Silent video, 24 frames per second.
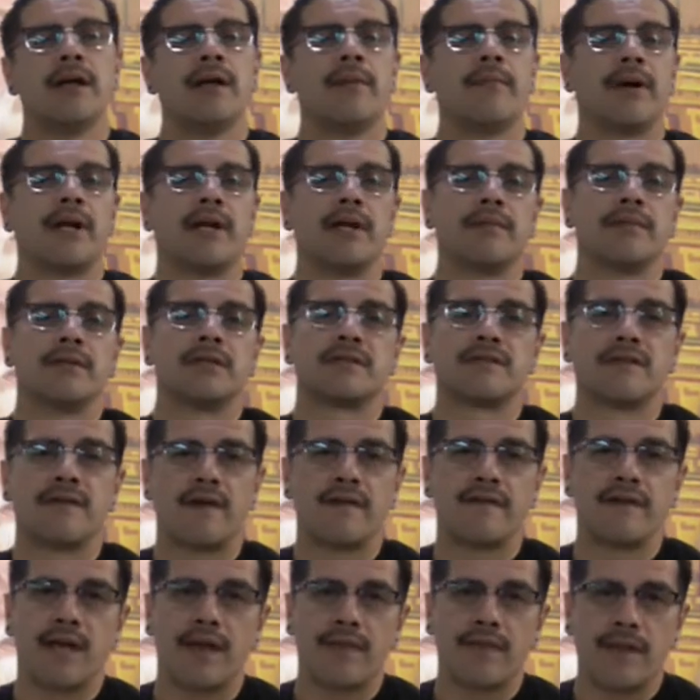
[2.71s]
My name is
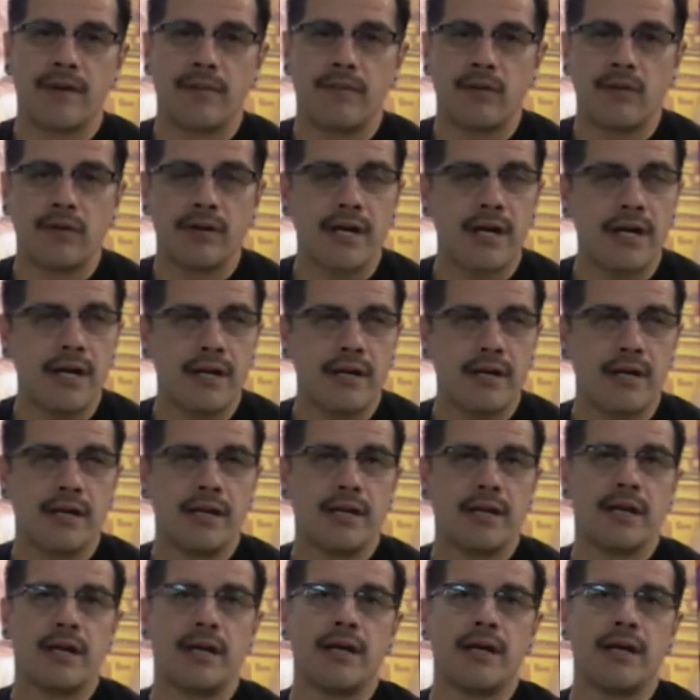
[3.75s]
Fabian Debora, and